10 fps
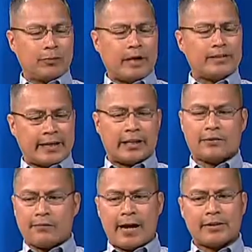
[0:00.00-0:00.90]
my
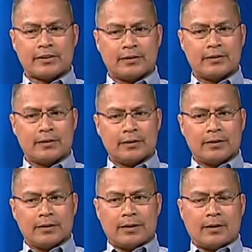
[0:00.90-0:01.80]
satisfaction,
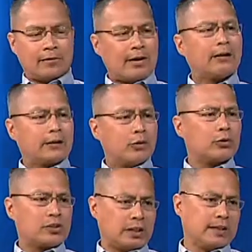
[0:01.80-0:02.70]
I found out there
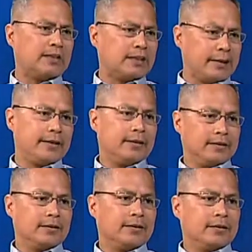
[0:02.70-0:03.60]
was nothing like it.
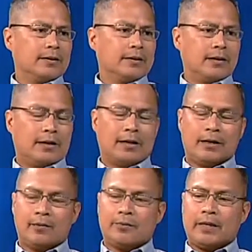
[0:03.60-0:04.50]

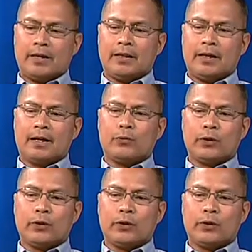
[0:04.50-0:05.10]
And then with